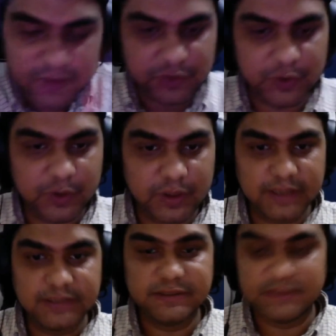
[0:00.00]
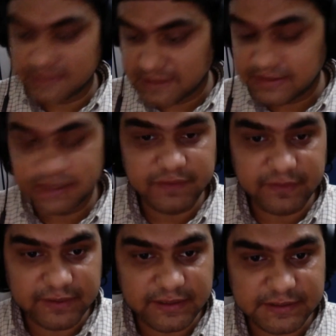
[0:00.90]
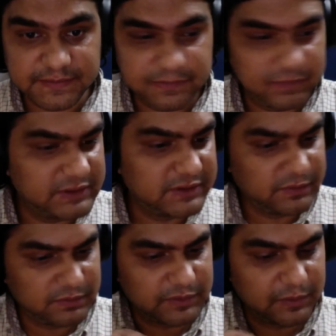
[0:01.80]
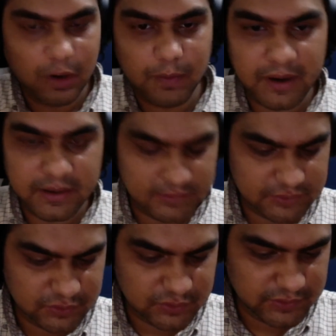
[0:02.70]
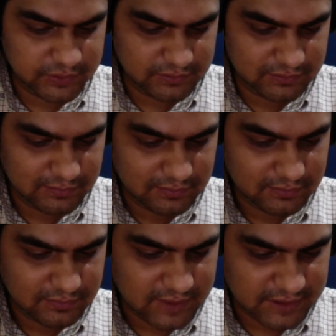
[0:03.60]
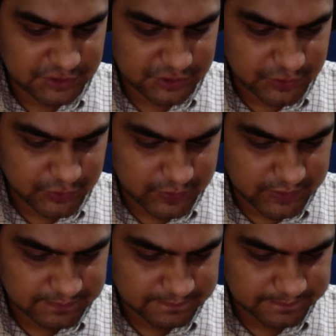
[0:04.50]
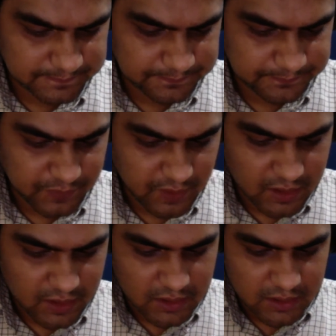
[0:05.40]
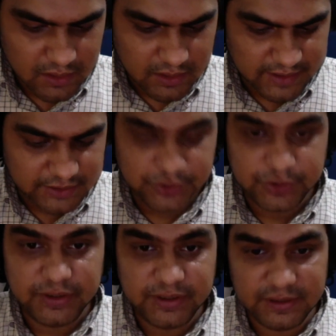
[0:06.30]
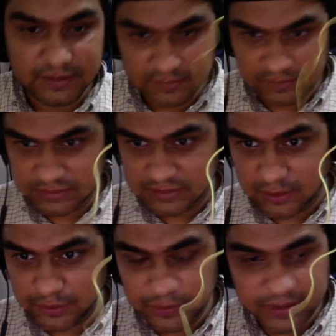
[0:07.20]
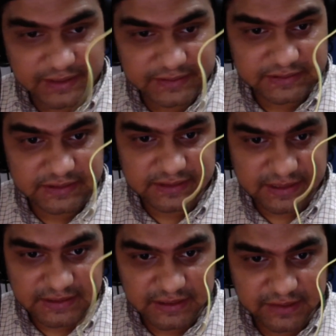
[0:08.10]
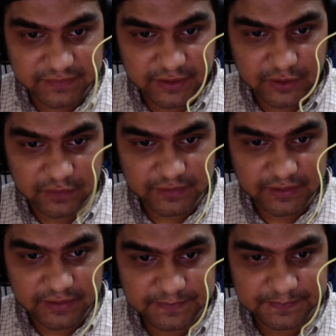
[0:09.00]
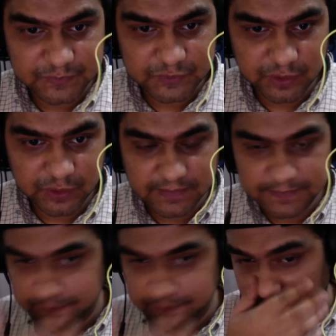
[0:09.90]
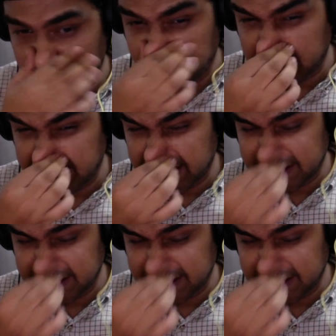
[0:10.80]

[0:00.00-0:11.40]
So you can adjust the sensitivity with this. It's a small part, so that's how you do it, right? So this is how you can adjust the sensitivity of the soil, and for that,